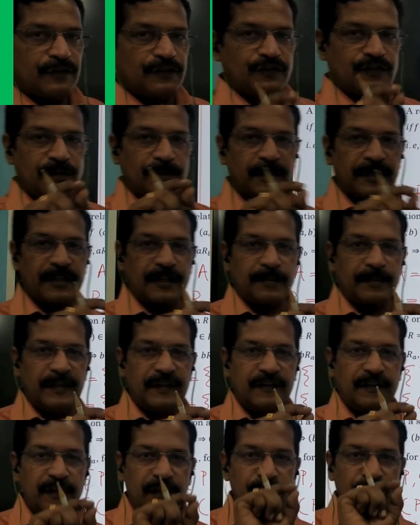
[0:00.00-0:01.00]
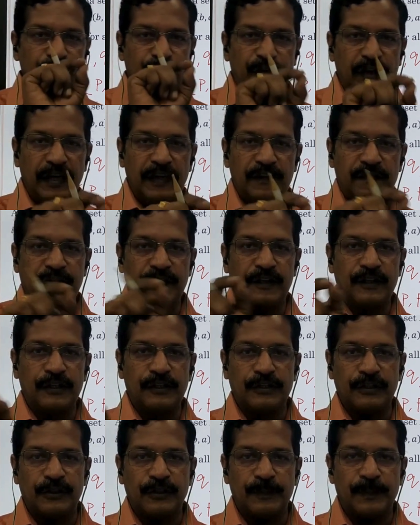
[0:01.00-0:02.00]
Symmetric means if A is
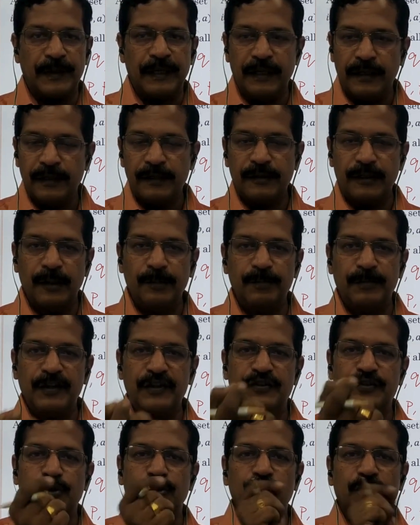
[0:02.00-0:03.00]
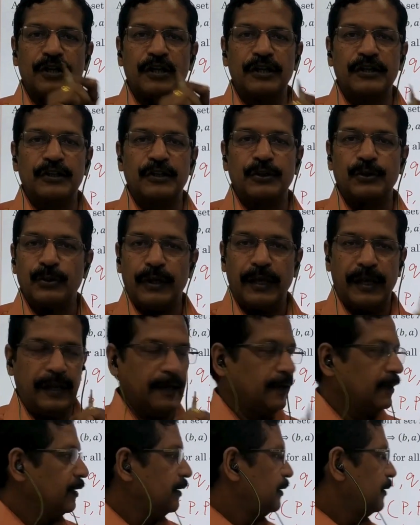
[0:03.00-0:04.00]
related to B, then B should related to
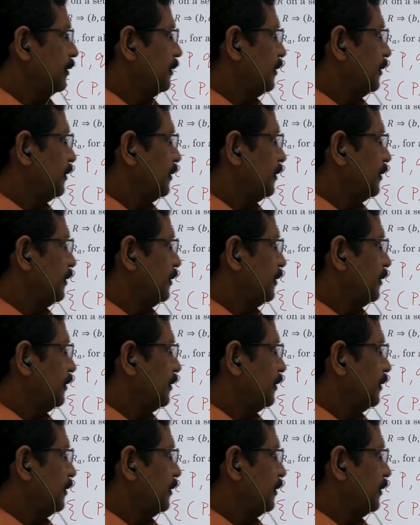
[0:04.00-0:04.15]
A.